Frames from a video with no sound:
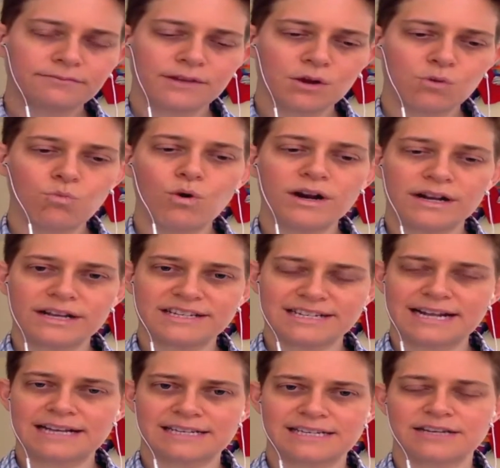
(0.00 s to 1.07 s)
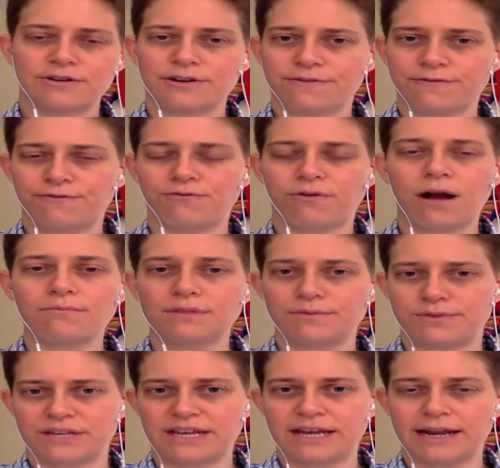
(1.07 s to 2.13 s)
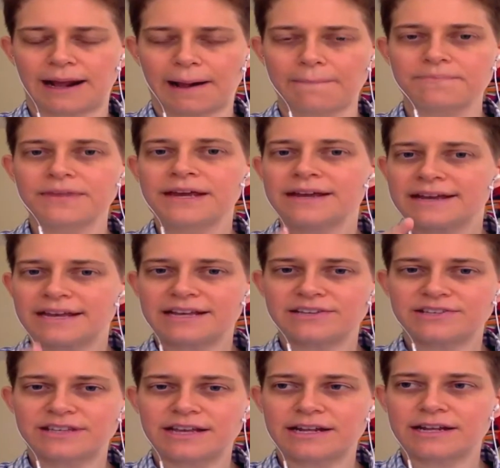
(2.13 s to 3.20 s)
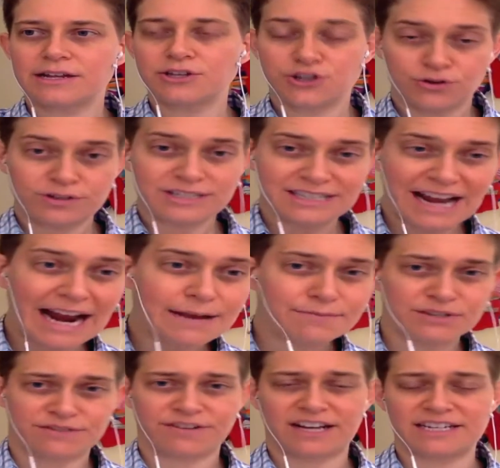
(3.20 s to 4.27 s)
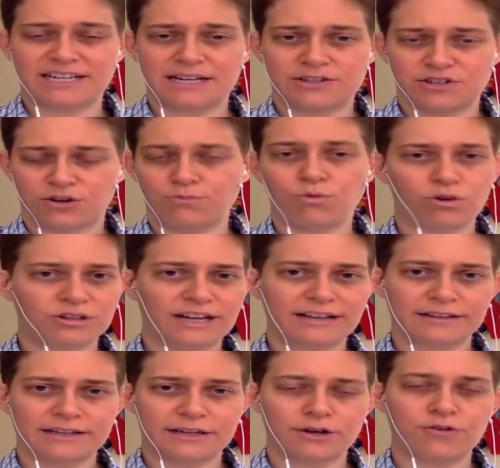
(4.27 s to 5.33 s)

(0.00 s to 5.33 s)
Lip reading: what is necessary from the beginning is that certain types of ideas are more likely to go